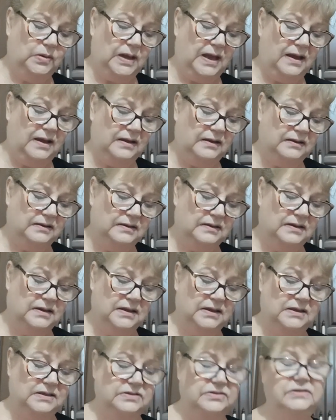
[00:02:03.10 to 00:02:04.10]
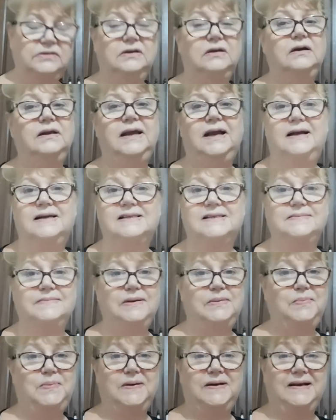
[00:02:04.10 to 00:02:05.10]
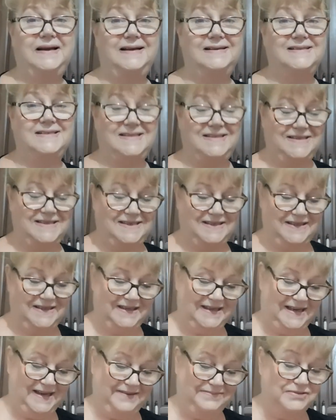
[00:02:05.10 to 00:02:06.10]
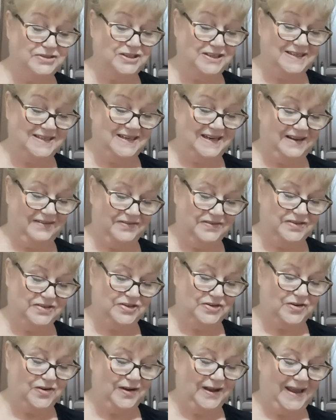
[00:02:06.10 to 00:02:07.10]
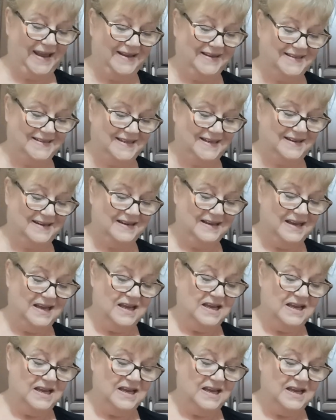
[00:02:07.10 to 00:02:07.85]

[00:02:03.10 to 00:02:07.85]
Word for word: Ulla, and do not ask me pronounce the surname. She did have a strong accent.